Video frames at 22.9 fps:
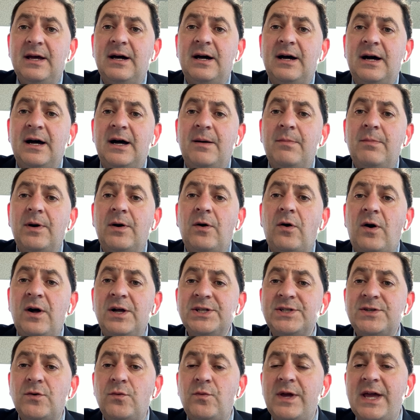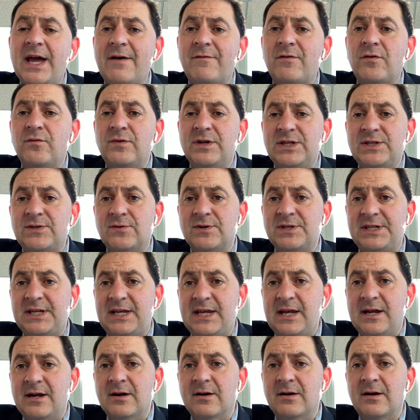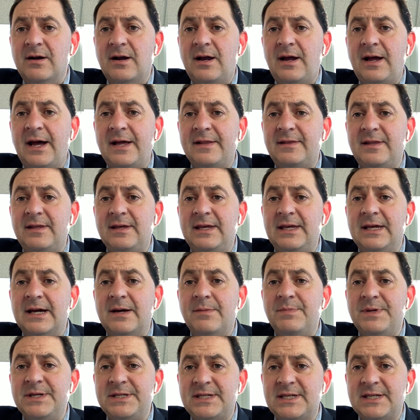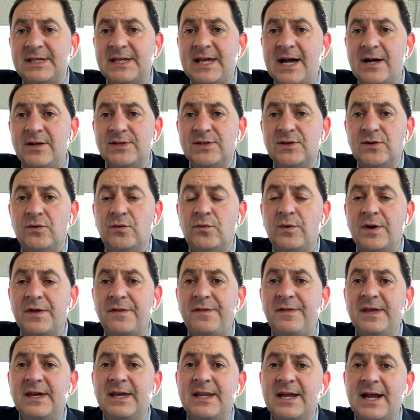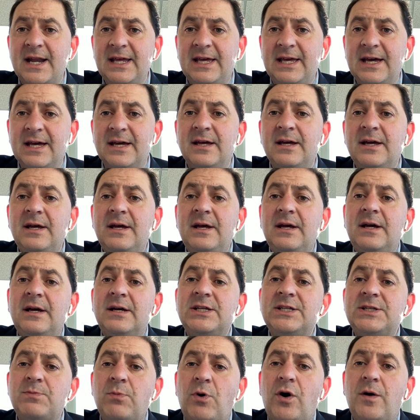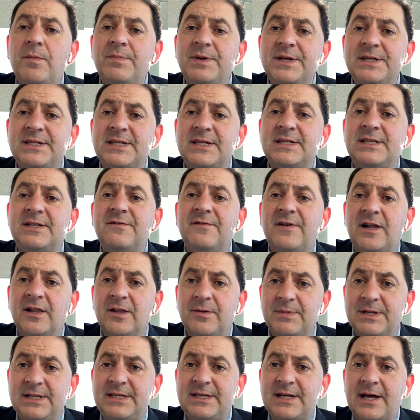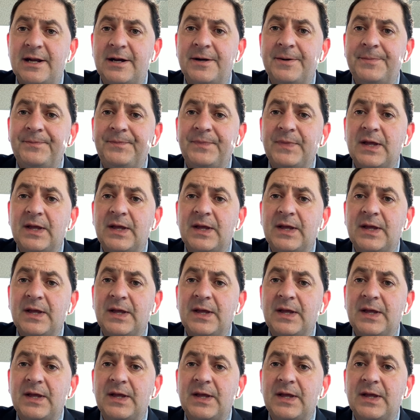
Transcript: But also we have a resource here at the Business Council with the Connecticut Small Business Development Center.